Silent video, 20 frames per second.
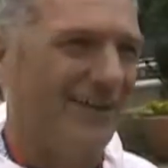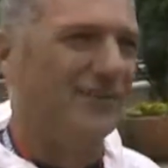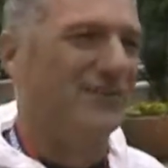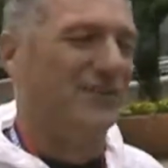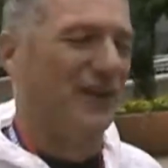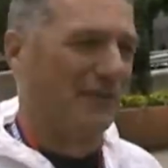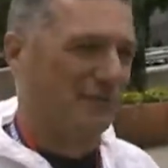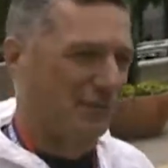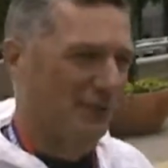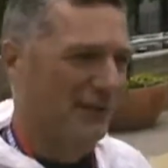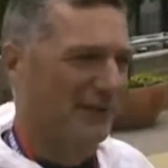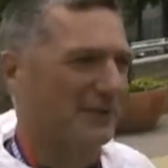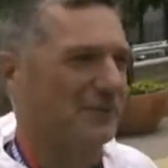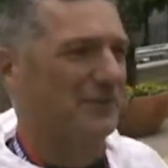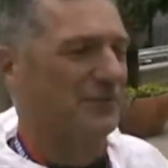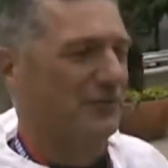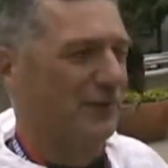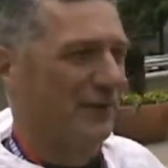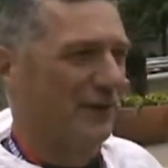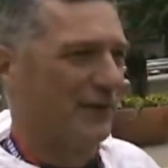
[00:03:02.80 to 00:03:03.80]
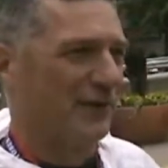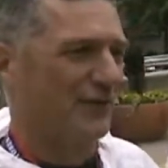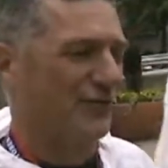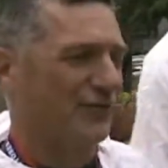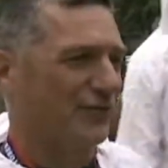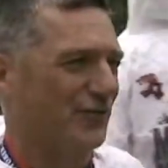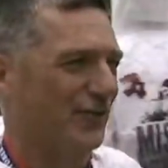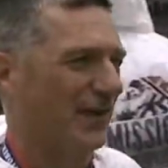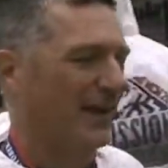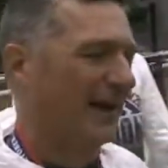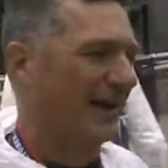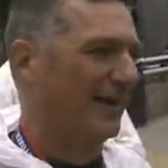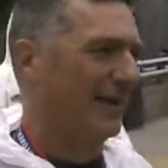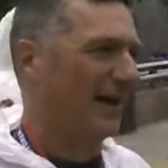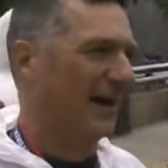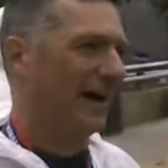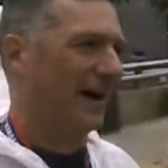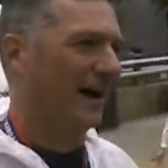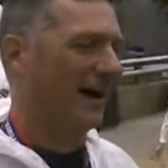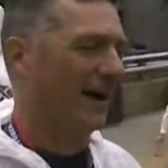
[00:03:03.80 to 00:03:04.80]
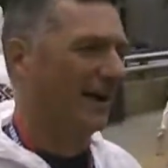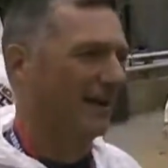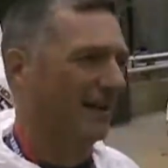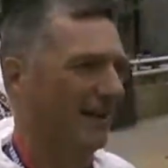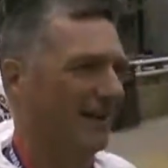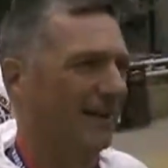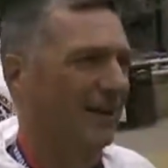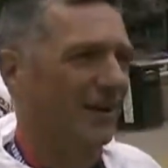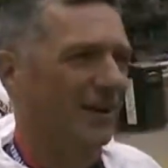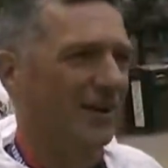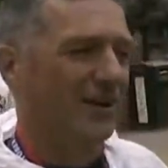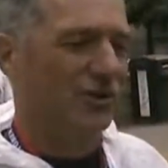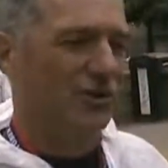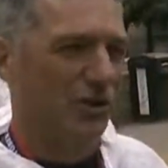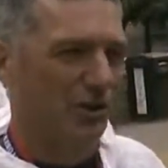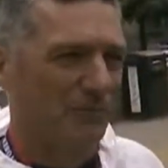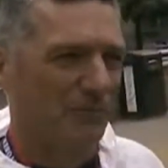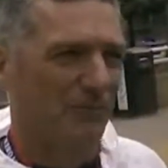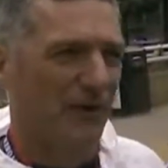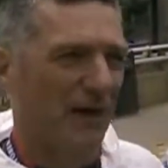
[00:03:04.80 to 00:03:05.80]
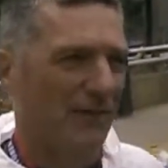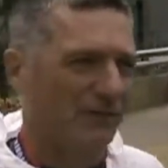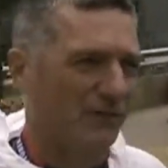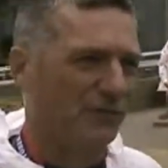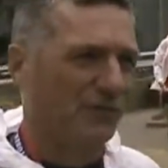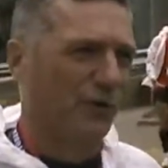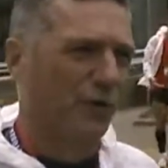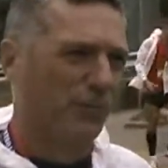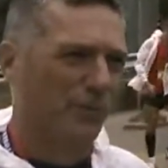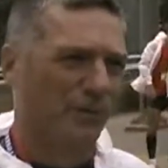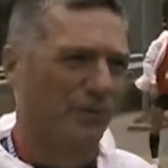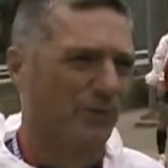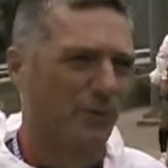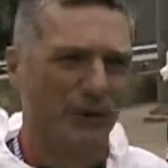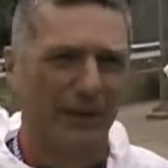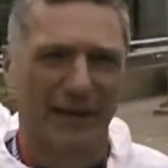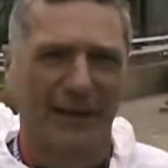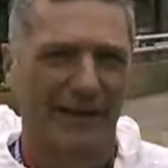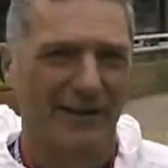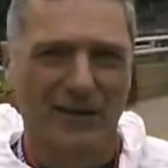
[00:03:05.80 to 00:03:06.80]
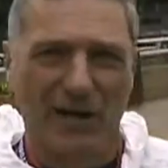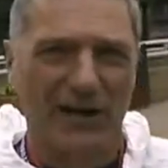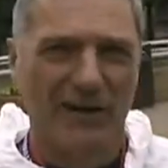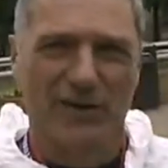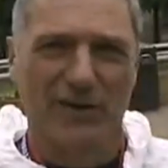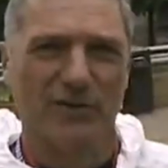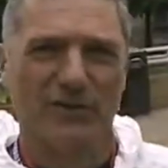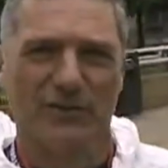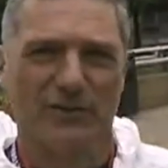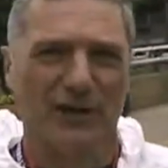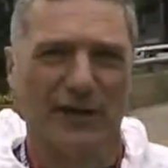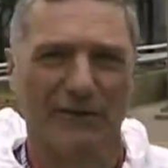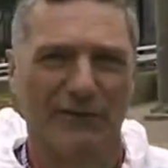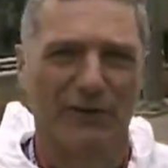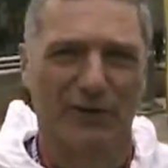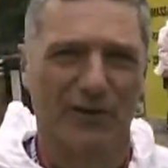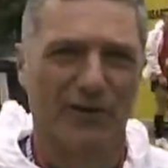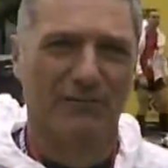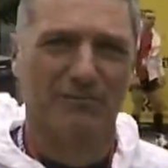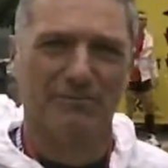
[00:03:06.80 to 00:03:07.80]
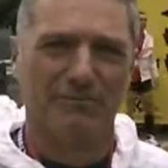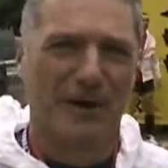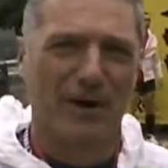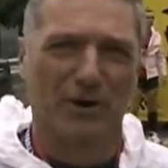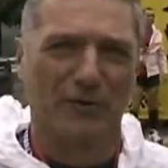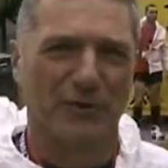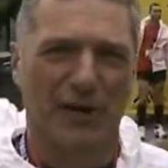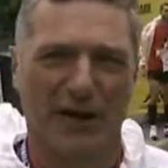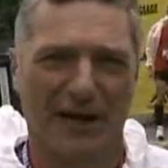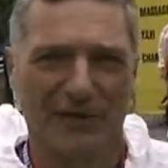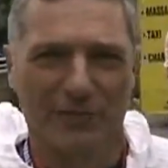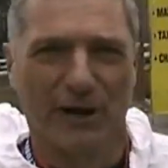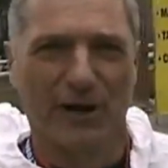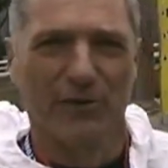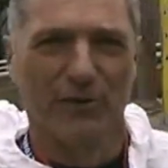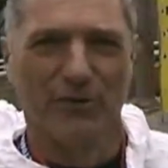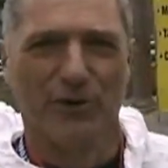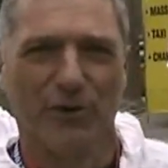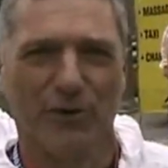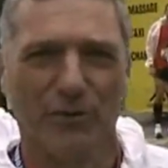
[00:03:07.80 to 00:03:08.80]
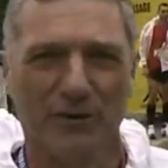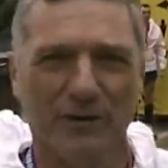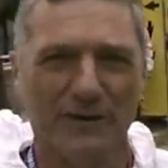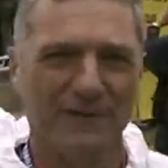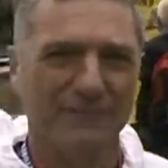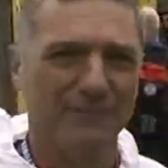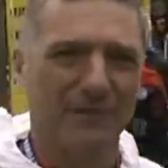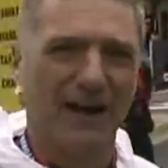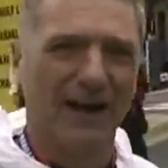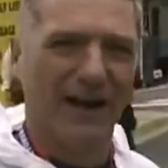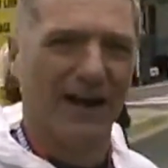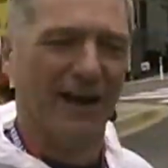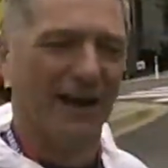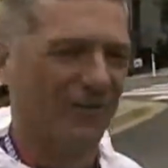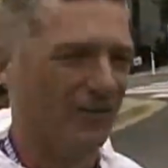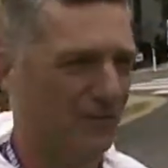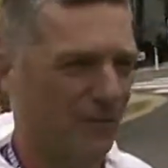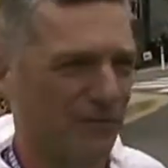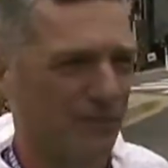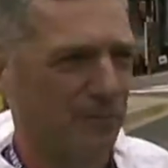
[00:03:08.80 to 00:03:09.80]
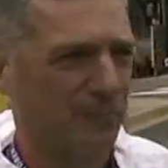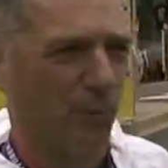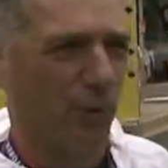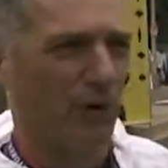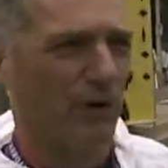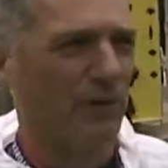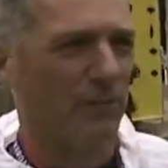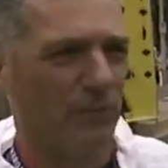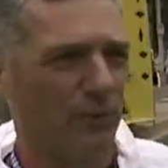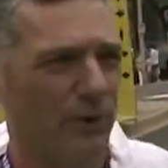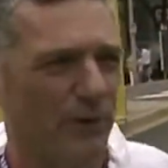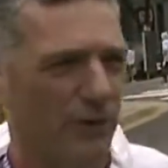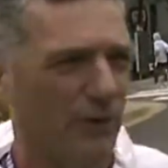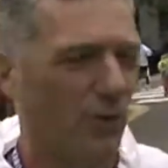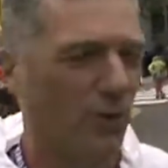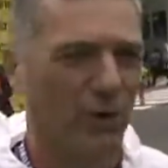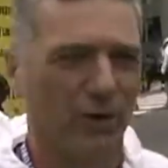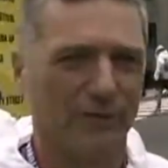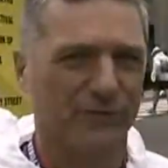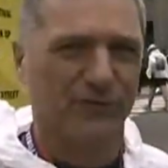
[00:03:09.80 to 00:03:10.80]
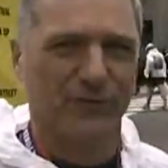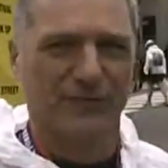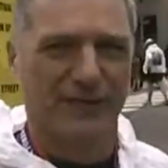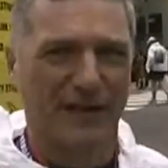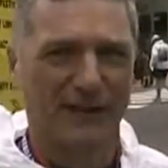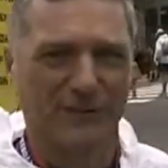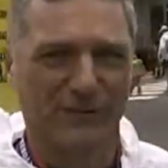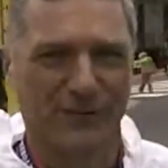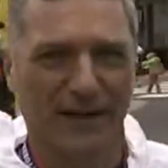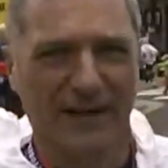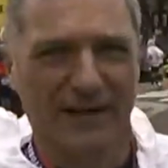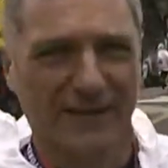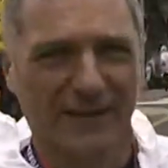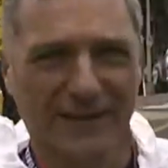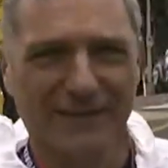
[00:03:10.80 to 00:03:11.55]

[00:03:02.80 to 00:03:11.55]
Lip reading: Definitely at the finish, and as a former Marine, I couldn't think of a marathon I'd rather do. The support of the Marine Corps is just outstanding.